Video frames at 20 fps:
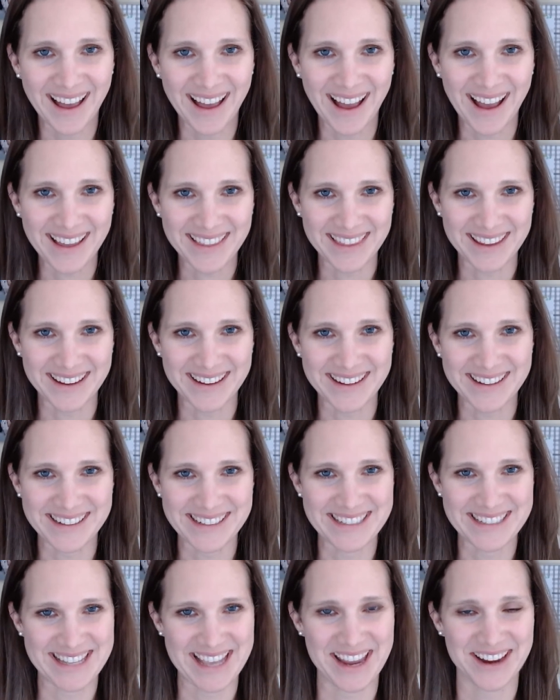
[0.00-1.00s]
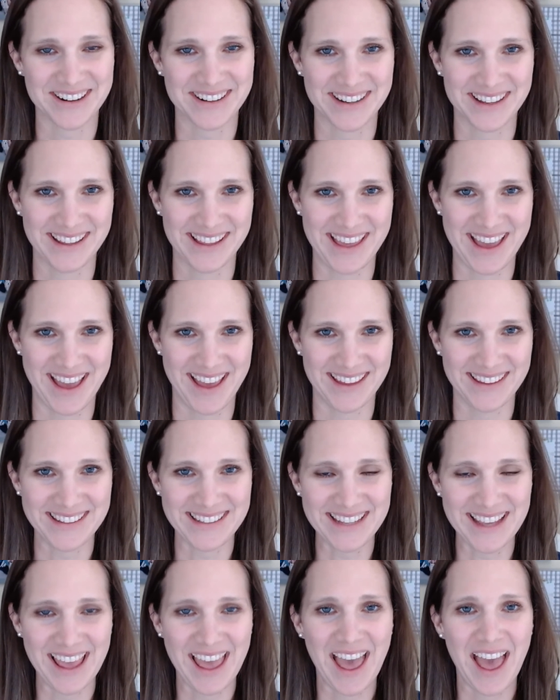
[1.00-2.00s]
Hi there, it's Kerri again.
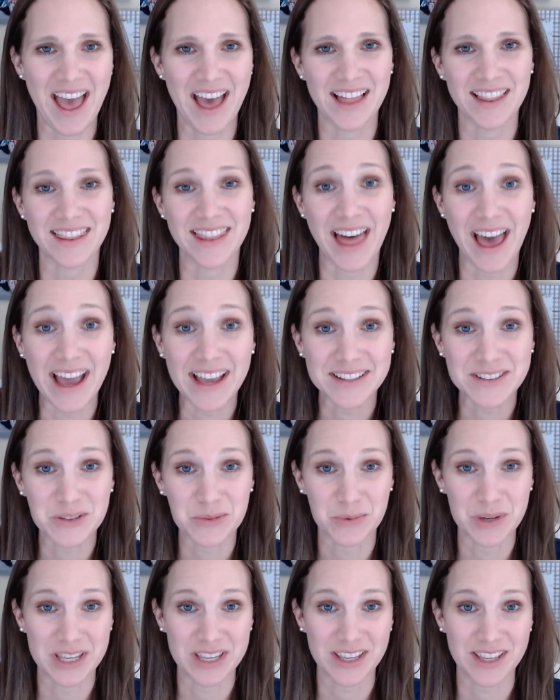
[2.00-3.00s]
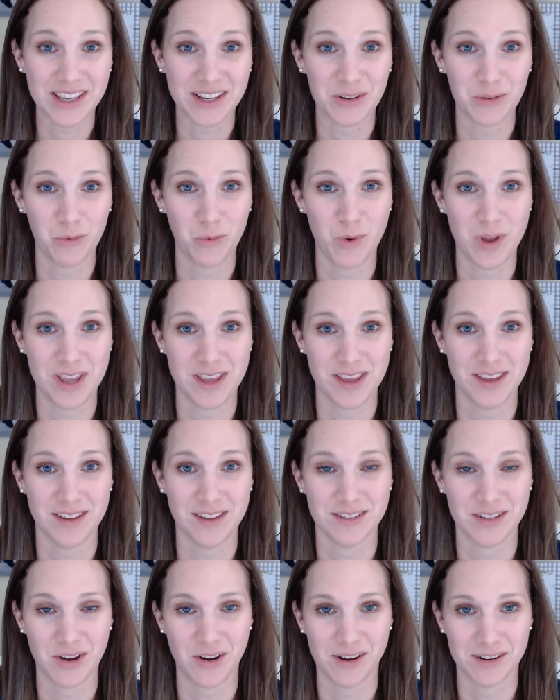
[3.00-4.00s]
Last week we
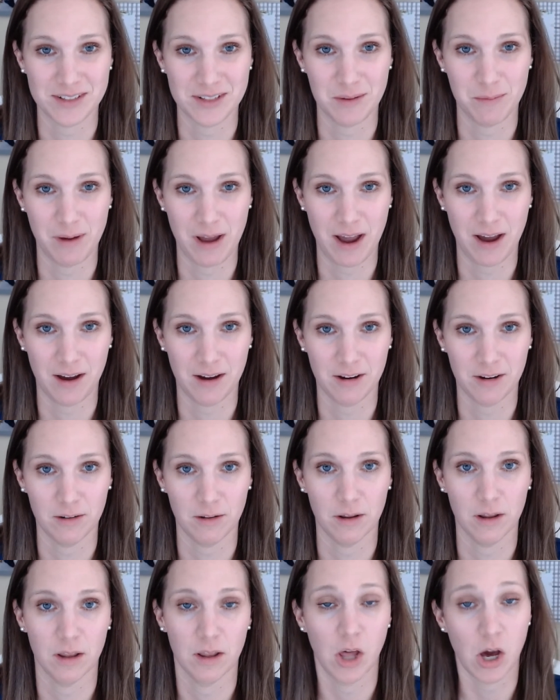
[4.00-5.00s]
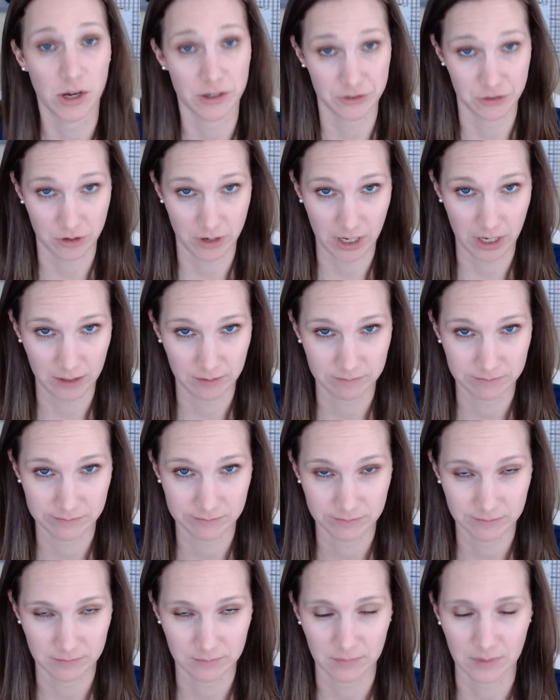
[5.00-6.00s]
talked about laundry.
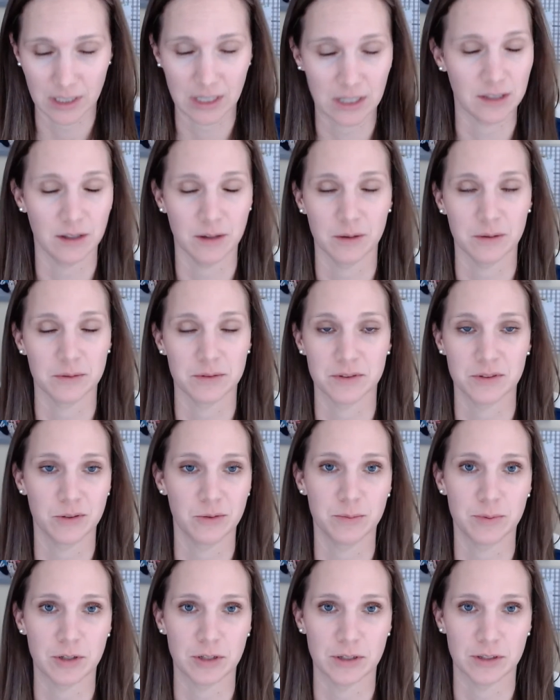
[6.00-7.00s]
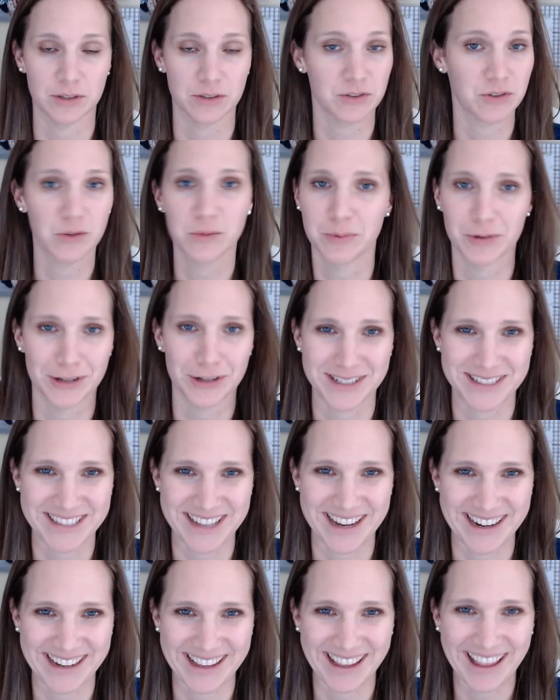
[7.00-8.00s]
I know, super
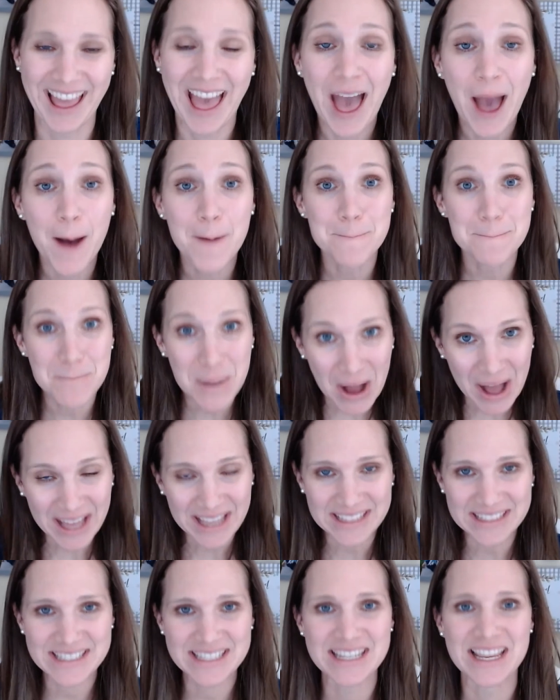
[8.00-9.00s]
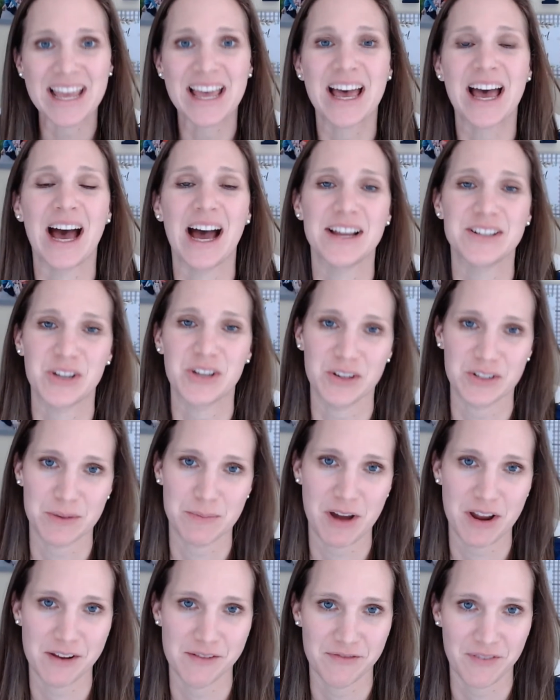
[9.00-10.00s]
exciting. But I talked
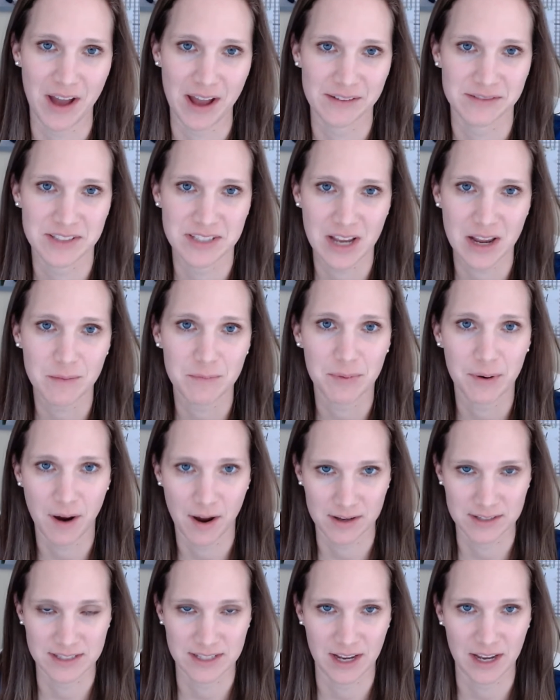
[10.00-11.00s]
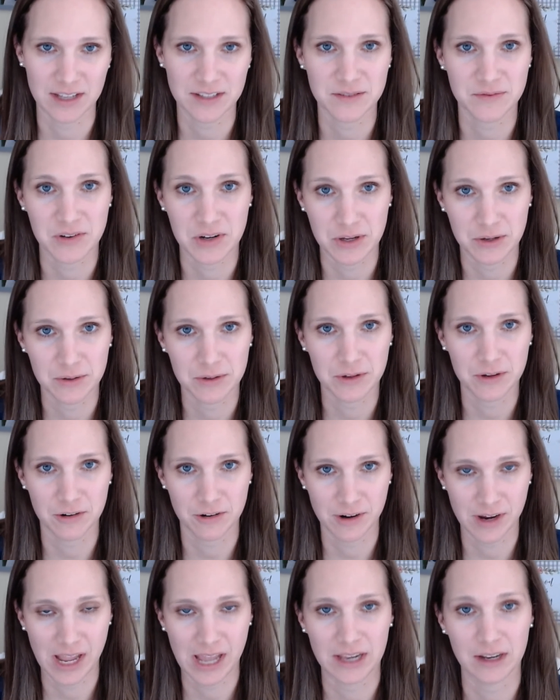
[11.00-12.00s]
about a 5-step process for you to
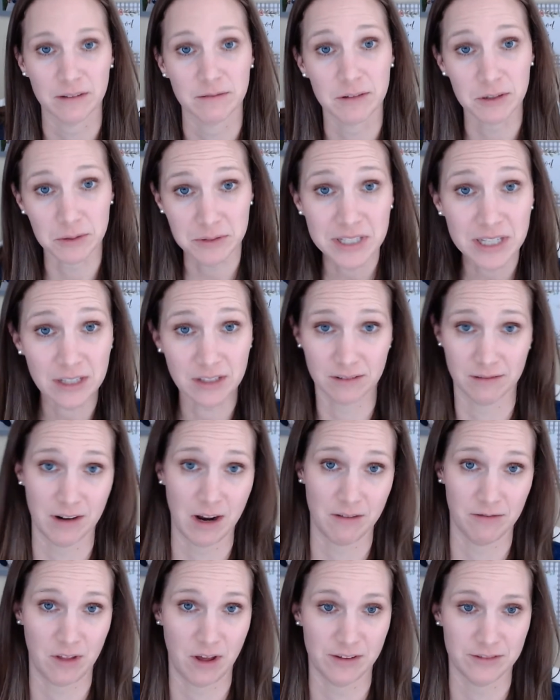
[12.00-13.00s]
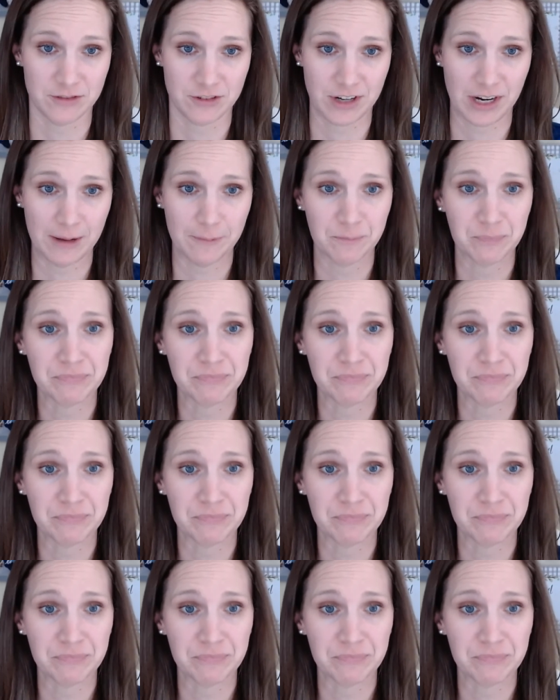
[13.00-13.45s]
create a routine around laundry.